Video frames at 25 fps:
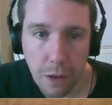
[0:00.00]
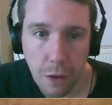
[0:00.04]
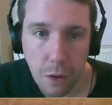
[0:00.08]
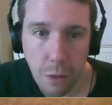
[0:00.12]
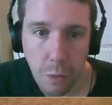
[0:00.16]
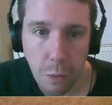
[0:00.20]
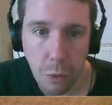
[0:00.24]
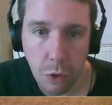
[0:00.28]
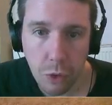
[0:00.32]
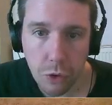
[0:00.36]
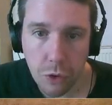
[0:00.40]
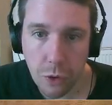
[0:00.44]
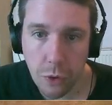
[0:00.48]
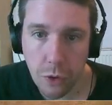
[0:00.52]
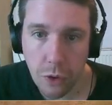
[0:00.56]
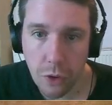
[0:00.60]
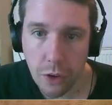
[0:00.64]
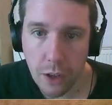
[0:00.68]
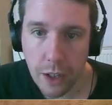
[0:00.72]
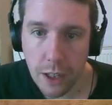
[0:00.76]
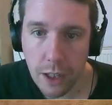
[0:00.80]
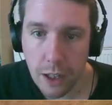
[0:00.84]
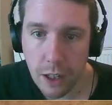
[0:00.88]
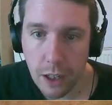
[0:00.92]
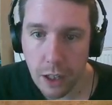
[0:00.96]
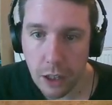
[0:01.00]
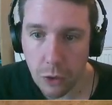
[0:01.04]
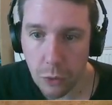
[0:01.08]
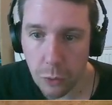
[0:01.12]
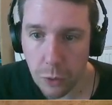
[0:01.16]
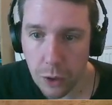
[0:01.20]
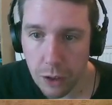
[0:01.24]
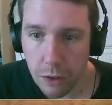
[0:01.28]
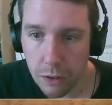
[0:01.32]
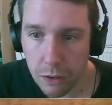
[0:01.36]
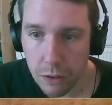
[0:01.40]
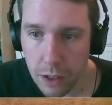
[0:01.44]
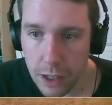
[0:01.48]
what's going on here as
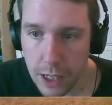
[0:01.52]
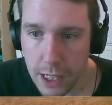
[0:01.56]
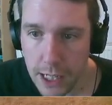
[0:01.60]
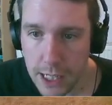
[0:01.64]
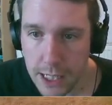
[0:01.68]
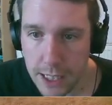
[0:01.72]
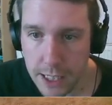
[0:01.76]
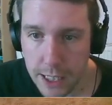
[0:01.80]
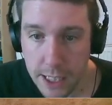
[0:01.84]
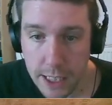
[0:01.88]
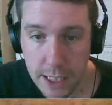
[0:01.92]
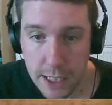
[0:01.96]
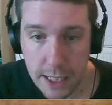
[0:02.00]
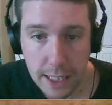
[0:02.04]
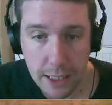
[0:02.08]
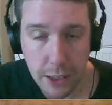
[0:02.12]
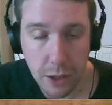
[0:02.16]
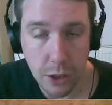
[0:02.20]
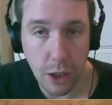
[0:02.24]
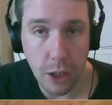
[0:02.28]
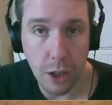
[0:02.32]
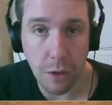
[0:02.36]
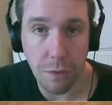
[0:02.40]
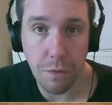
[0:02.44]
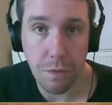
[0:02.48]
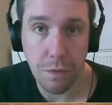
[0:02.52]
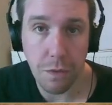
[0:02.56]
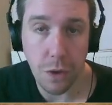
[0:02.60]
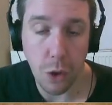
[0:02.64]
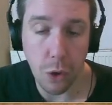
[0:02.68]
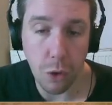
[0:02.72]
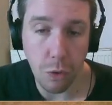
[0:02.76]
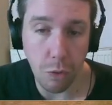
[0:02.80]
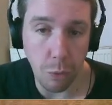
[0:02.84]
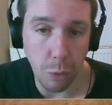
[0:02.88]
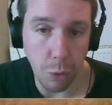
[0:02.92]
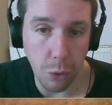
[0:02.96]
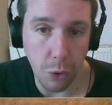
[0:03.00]
well is this is actually like a
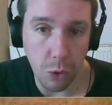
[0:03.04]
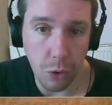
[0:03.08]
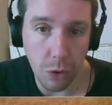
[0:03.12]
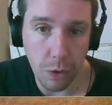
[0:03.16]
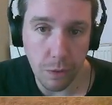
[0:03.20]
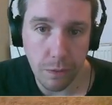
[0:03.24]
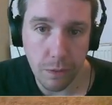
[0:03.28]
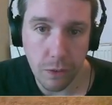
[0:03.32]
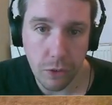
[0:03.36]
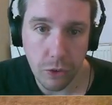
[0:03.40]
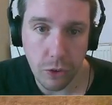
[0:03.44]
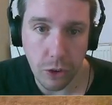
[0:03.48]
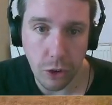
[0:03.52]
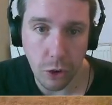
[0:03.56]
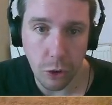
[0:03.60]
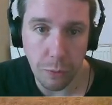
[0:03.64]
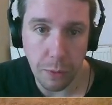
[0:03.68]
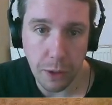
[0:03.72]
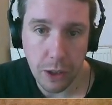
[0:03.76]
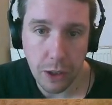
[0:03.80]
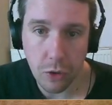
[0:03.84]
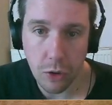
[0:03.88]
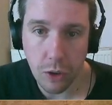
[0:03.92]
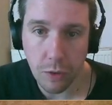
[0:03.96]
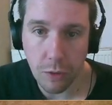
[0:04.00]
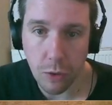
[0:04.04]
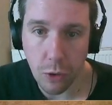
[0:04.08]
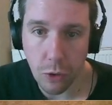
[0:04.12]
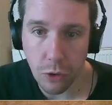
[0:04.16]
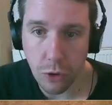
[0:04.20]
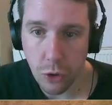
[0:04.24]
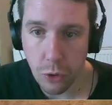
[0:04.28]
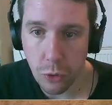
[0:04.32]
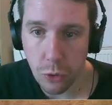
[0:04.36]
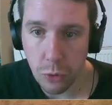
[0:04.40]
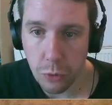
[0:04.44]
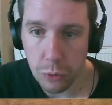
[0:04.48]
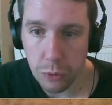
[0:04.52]
fog of war. So because I've got
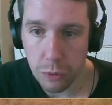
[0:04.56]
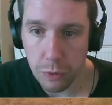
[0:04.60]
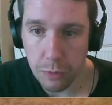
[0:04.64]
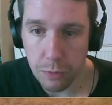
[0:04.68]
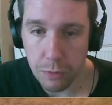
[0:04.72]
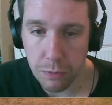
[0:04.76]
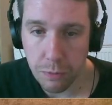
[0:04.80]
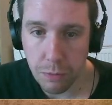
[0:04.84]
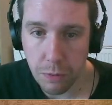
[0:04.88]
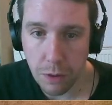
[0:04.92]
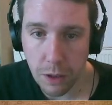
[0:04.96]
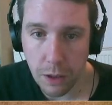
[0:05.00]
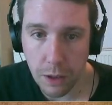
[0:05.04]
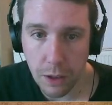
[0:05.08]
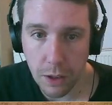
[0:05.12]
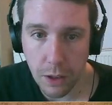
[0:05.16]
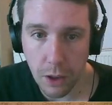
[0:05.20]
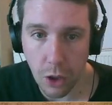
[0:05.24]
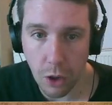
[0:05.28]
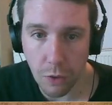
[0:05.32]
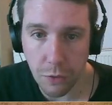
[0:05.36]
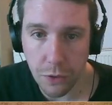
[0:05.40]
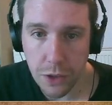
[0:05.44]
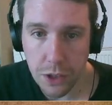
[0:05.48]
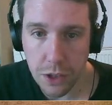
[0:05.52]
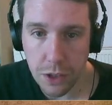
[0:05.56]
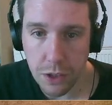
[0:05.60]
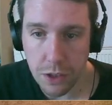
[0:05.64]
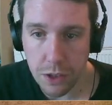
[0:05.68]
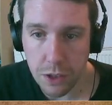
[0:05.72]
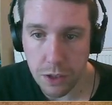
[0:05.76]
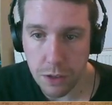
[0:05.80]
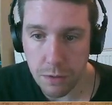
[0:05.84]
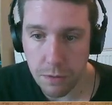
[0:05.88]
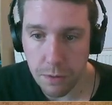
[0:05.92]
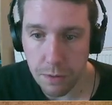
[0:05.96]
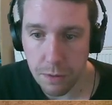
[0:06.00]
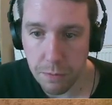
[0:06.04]
no
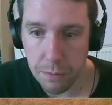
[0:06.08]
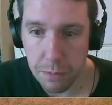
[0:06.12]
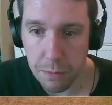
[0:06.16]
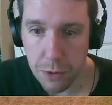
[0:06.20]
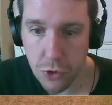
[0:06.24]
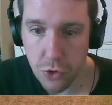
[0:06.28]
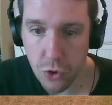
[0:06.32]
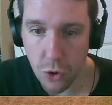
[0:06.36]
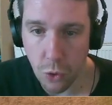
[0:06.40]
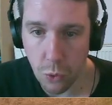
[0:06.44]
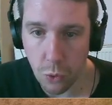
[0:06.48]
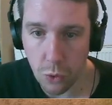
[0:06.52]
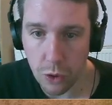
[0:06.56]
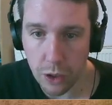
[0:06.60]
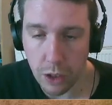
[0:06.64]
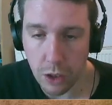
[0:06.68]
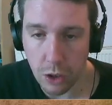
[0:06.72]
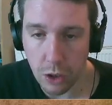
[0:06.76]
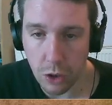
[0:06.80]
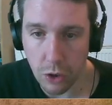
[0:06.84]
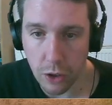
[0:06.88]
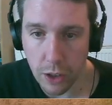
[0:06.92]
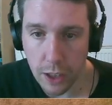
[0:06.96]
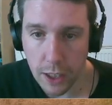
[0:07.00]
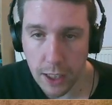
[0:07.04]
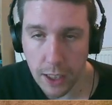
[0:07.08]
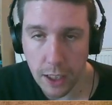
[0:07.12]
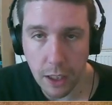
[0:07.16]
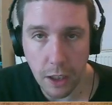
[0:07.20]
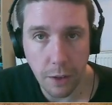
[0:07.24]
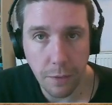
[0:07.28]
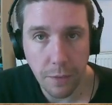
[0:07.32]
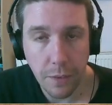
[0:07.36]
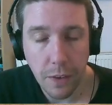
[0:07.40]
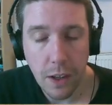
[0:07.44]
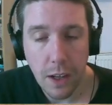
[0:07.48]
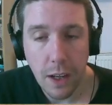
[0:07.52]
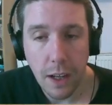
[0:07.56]
officers patrolling along
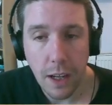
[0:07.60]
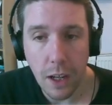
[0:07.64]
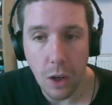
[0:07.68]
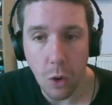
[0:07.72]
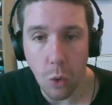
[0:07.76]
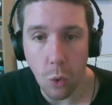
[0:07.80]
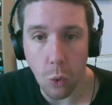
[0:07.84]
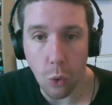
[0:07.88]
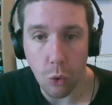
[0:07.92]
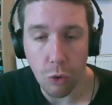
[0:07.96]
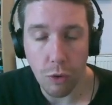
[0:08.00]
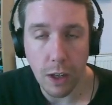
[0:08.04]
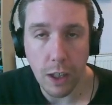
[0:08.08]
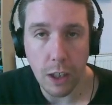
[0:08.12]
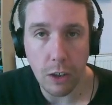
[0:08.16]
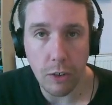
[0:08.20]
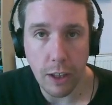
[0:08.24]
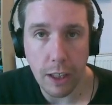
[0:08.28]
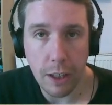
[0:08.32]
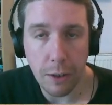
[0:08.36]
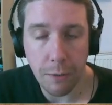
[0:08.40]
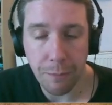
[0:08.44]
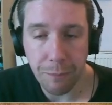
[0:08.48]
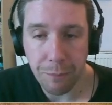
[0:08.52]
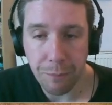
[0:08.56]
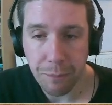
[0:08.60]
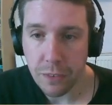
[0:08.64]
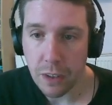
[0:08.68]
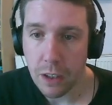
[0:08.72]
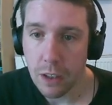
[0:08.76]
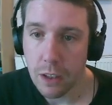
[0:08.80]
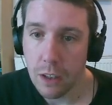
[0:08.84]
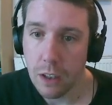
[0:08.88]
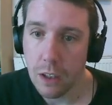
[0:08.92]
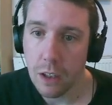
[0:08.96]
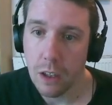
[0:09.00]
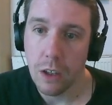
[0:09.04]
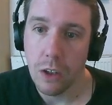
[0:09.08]
here, it all greys out.
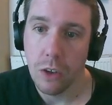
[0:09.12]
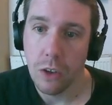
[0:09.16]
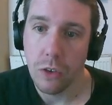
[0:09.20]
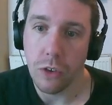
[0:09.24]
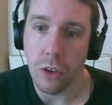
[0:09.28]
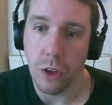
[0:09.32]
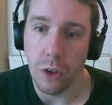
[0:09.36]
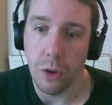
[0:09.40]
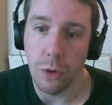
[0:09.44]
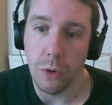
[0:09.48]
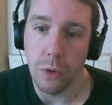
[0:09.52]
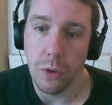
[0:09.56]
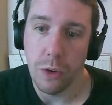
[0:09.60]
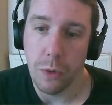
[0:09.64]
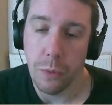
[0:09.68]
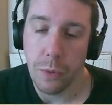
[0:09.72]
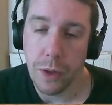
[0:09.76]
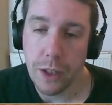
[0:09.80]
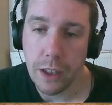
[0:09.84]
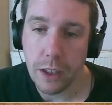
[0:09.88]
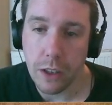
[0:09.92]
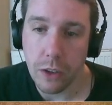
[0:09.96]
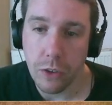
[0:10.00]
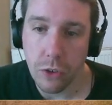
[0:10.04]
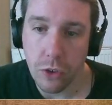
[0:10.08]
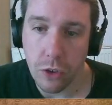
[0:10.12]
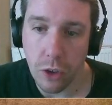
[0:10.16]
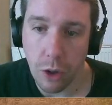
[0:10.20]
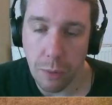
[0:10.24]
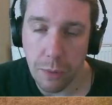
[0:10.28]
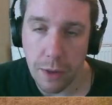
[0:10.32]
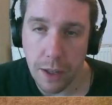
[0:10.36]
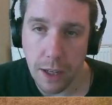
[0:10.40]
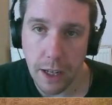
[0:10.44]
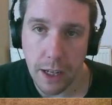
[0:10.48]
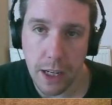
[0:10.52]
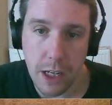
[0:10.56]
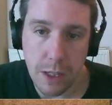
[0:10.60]
So the way you can
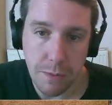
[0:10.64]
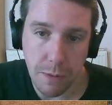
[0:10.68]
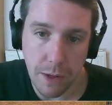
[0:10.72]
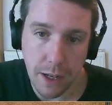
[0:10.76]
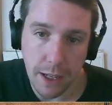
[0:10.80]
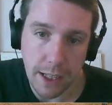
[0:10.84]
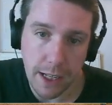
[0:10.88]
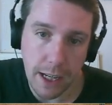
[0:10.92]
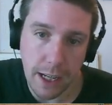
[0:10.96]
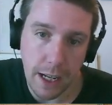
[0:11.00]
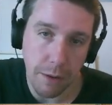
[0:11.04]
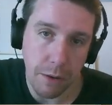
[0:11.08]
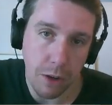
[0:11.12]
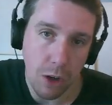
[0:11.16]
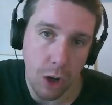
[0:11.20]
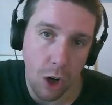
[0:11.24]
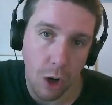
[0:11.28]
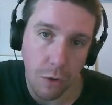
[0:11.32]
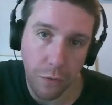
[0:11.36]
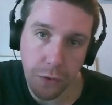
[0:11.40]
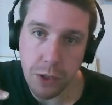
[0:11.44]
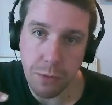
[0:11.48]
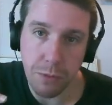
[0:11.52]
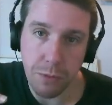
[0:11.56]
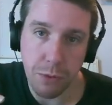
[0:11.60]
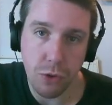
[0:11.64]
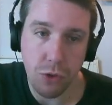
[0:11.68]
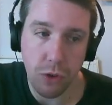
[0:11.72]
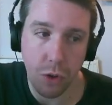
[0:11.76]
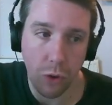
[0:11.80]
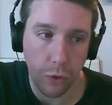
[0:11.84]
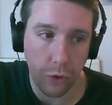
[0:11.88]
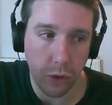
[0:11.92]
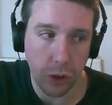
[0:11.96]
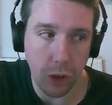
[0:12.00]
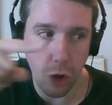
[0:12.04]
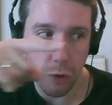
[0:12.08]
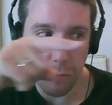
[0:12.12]
stop that is by getting officer
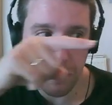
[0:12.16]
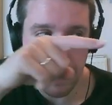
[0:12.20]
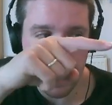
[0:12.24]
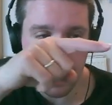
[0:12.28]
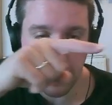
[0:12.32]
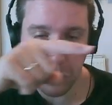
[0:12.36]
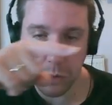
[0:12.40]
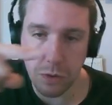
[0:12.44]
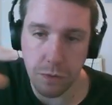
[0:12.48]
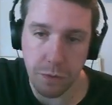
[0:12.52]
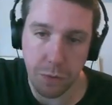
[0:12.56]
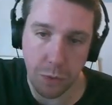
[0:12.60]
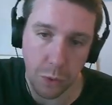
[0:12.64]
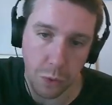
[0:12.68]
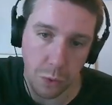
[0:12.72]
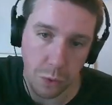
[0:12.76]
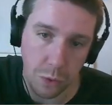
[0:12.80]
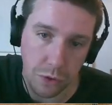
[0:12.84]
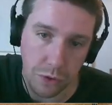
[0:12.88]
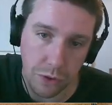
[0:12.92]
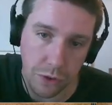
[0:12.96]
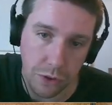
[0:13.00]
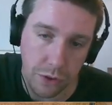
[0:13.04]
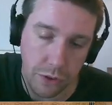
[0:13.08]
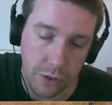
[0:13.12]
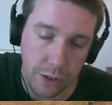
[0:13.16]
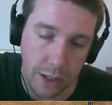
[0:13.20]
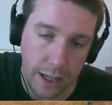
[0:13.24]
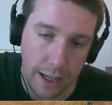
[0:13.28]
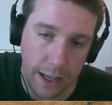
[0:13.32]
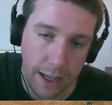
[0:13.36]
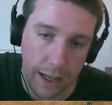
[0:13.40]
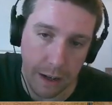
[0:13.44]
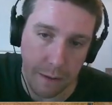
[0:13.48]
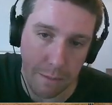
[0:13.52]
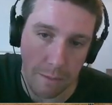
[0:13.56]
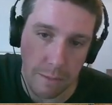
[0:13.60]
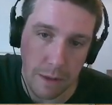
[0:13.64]
patrols to go backwards and forwards
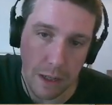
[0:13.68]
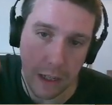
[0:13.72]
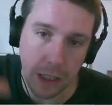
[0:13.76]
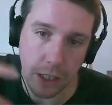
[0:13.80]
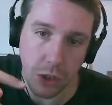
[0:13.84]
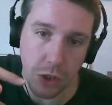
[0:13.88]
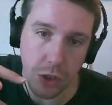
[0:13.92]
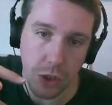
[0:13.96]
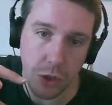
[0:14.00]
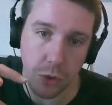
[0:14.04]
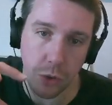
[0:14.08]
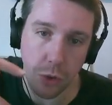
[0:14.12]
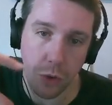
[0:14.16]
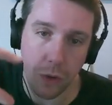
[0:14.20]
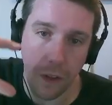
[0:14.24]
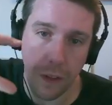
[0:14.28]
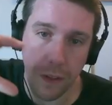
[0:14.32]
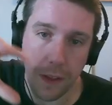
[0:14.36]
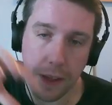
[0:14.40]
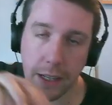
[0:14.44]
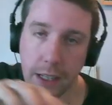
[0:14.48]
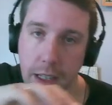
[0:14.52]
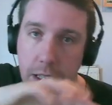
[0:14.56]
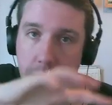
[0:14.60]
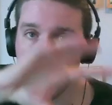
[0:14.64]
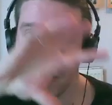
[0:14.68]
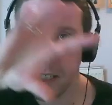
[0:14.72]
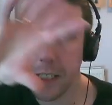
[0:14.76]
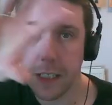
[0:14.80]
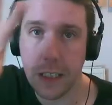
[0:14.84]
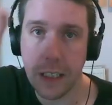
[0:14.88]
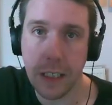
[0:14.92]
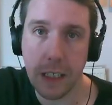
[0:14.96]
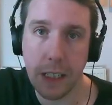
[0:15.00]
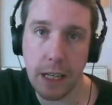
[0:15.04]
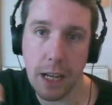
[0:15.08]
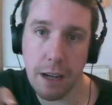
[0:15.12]
and making sure that they can see